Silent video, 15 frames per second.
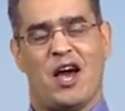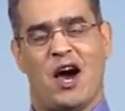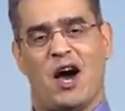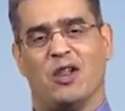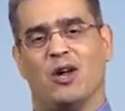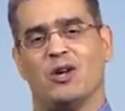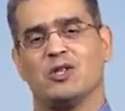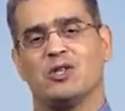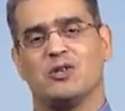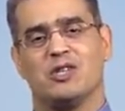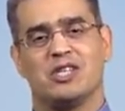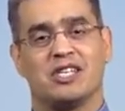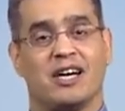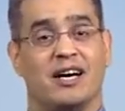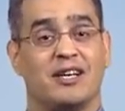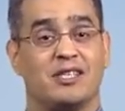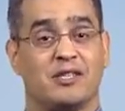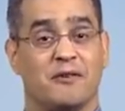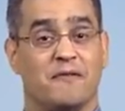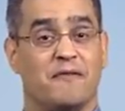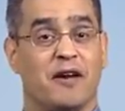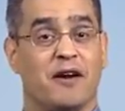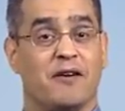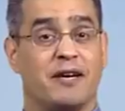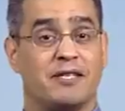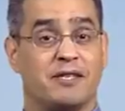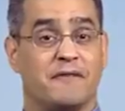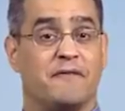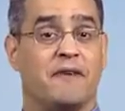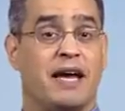I'll also discuss the various
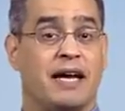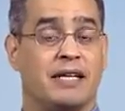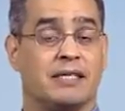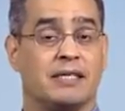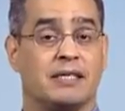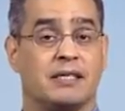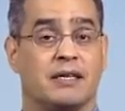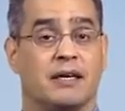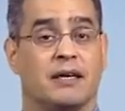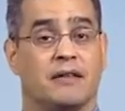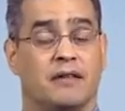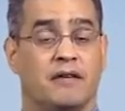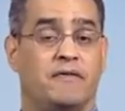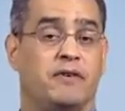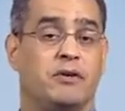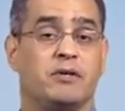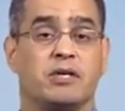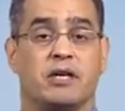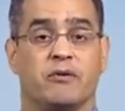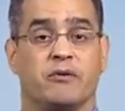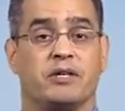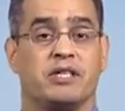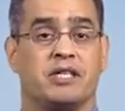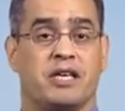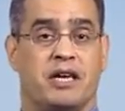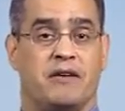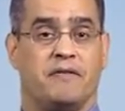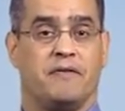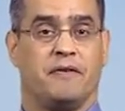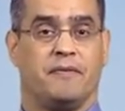events that views can
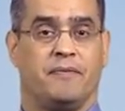receive.